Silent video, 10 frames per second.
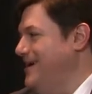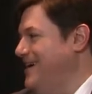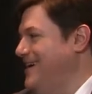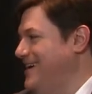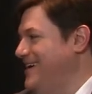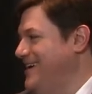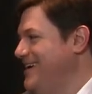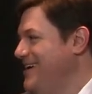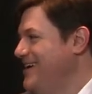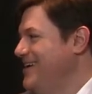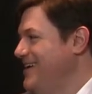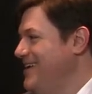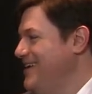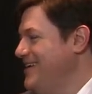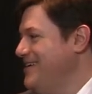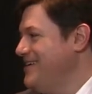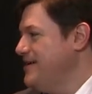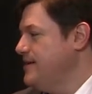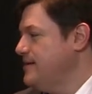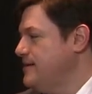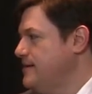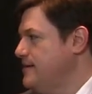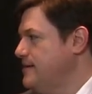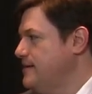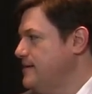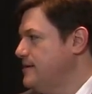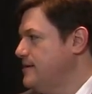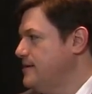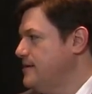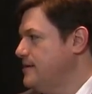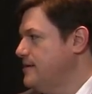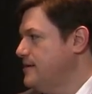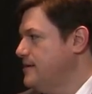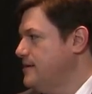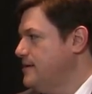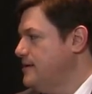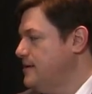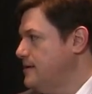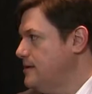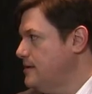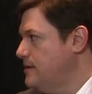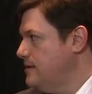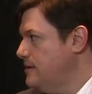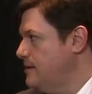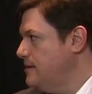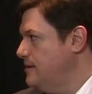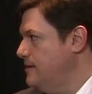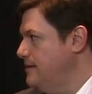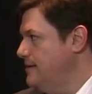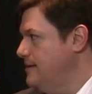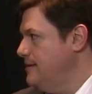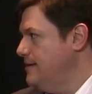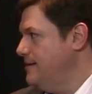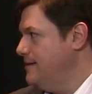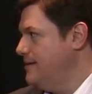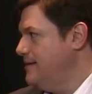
No words are spoken by the person on screen.